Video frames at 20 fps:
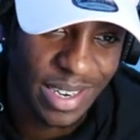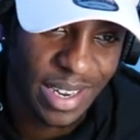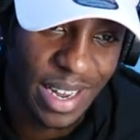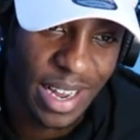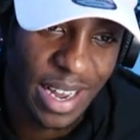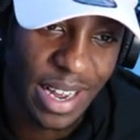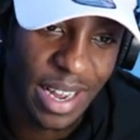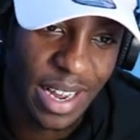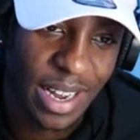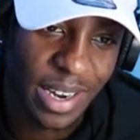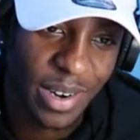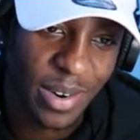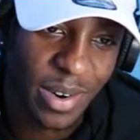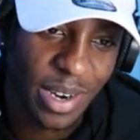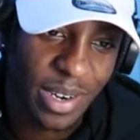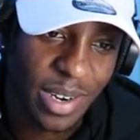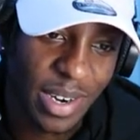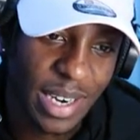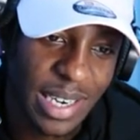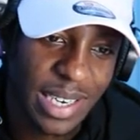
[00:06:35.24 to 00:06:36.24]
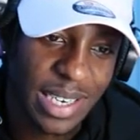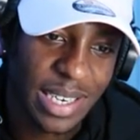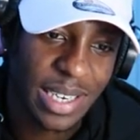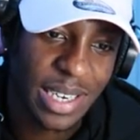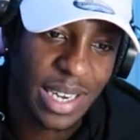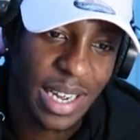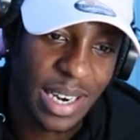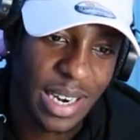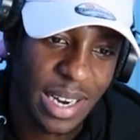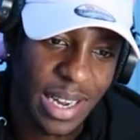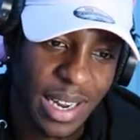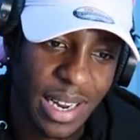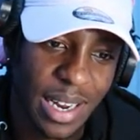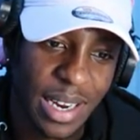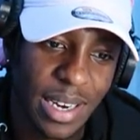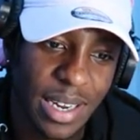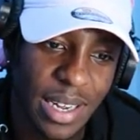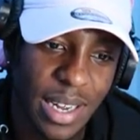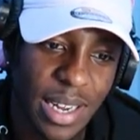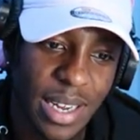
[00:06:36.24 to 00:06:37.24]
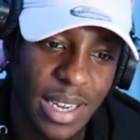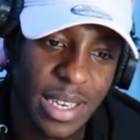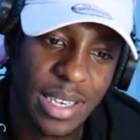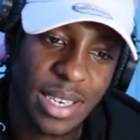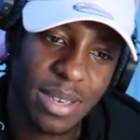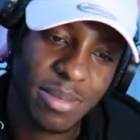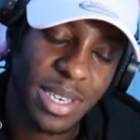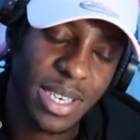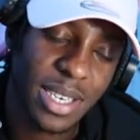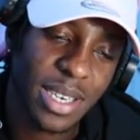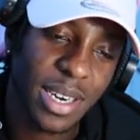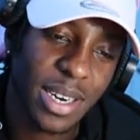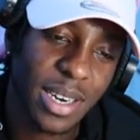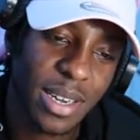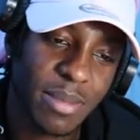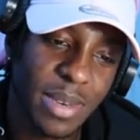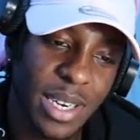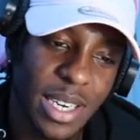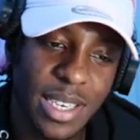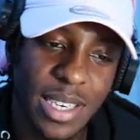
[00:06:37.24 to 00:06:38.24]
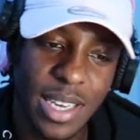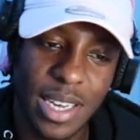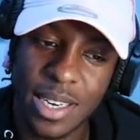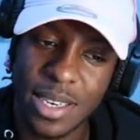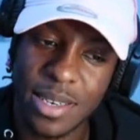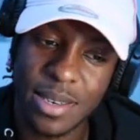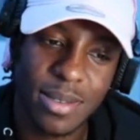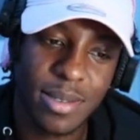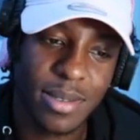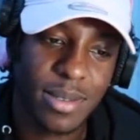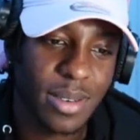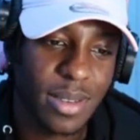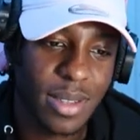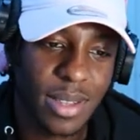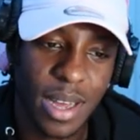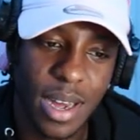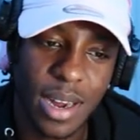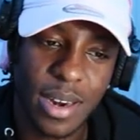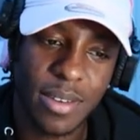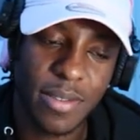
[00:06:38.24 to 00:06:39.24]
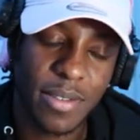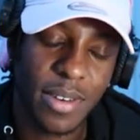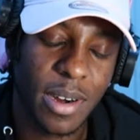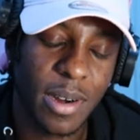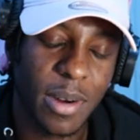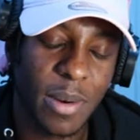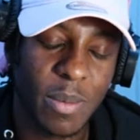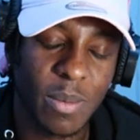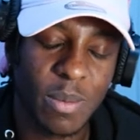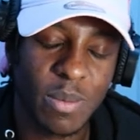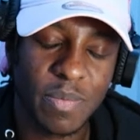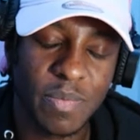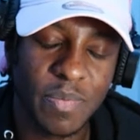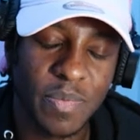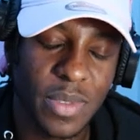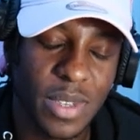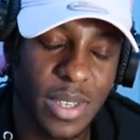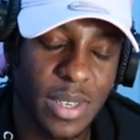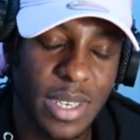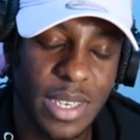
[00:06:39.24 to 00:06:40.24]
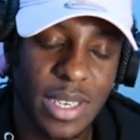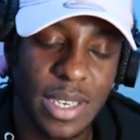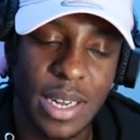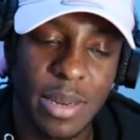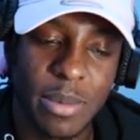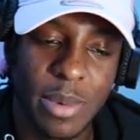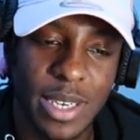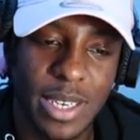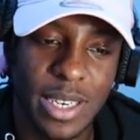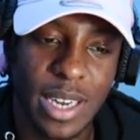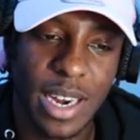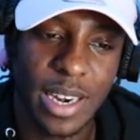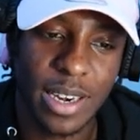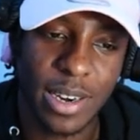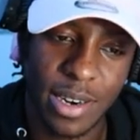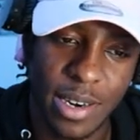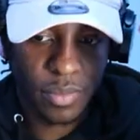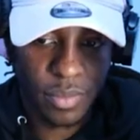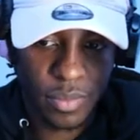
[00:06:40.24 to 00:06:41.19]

Going Crazy, and then Timmy Turner, because I thought of what's the name, Designer.